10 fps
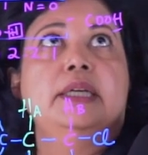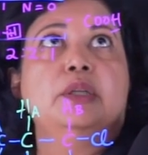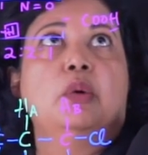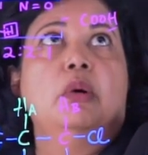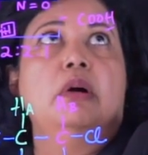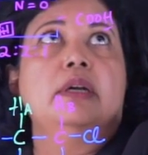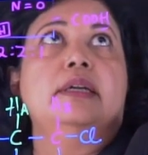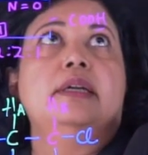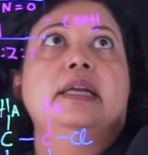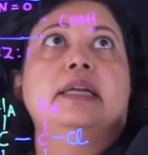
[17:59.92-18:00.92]

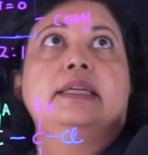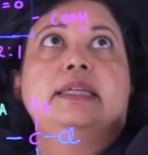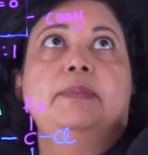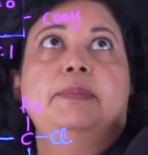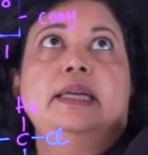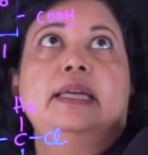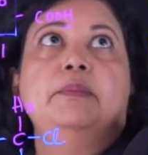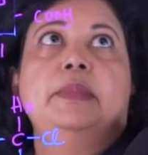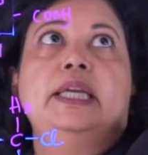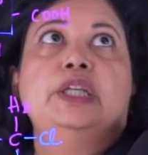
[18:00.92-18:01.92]
quartet typically
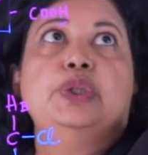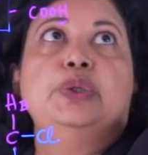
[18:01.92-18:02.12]
means you